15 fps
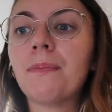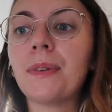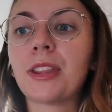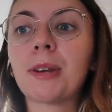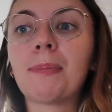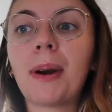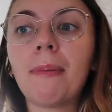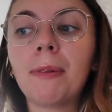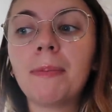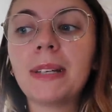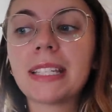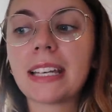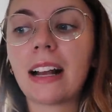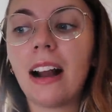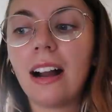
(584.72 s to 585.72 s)
But the problem
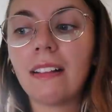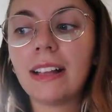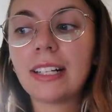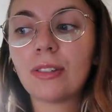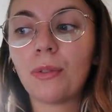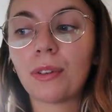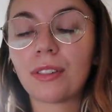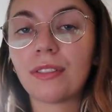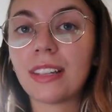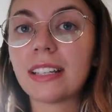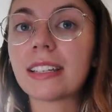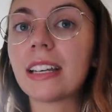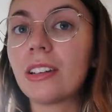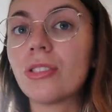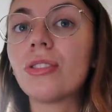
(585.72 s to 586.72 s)
is like, I like to order
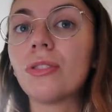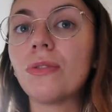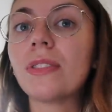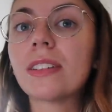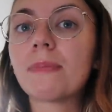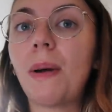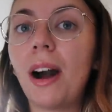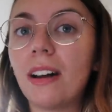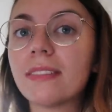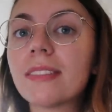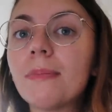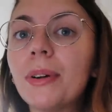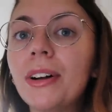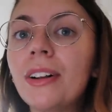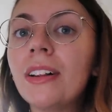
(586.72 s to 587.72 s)
these like as soon as
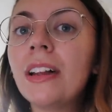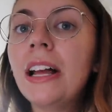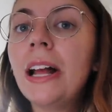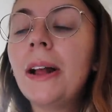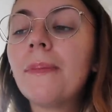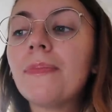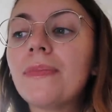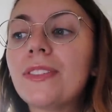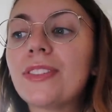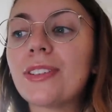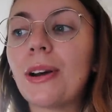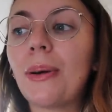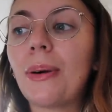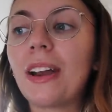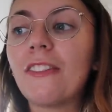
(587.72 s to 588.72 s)
possible
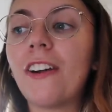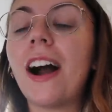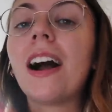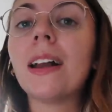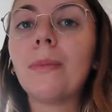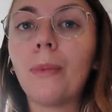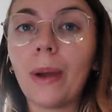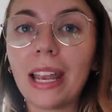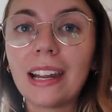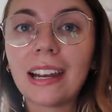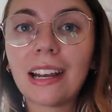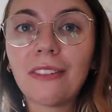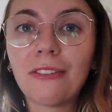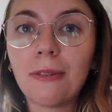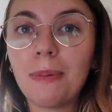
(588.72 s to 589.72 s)
so if I'm
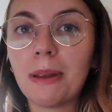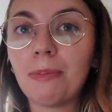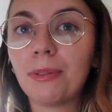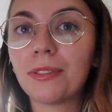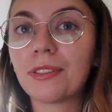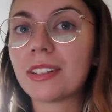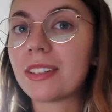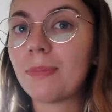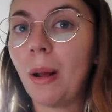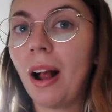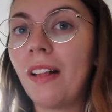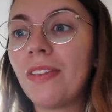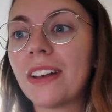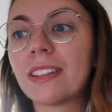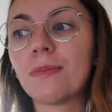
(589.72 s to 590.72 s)
waiting for people to
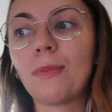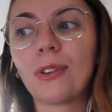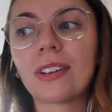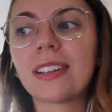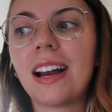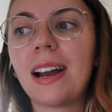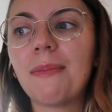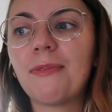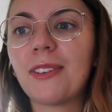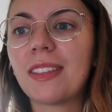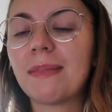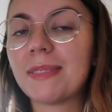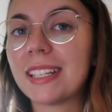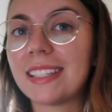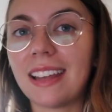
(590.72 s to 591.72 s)
respond, that's more time for
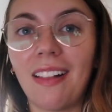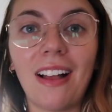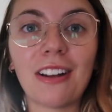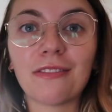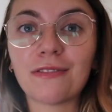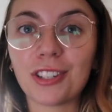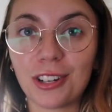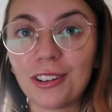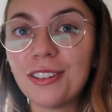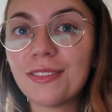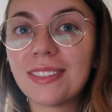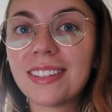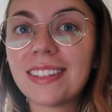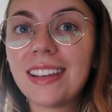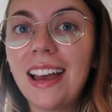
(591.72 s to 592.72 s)
them to sell out of
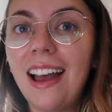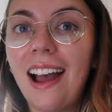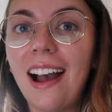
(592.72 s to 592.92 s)
shirts.